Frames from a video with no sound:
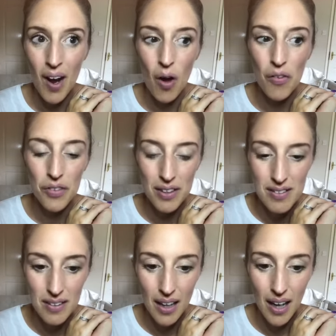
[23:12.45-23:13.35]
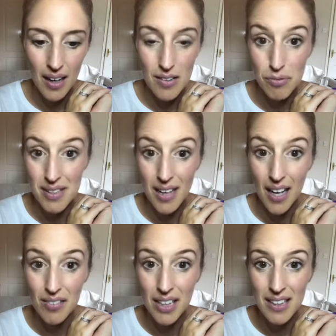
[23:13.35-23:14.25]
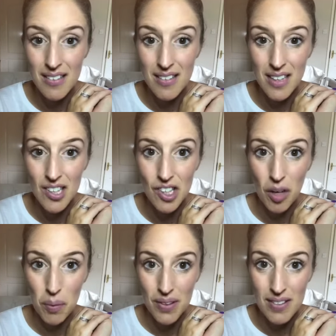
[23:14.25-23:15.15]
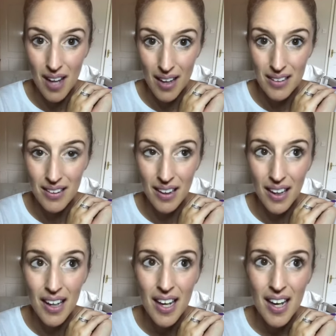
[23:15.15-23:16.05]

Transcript: obviously, is retiring as a teacher, but secondly,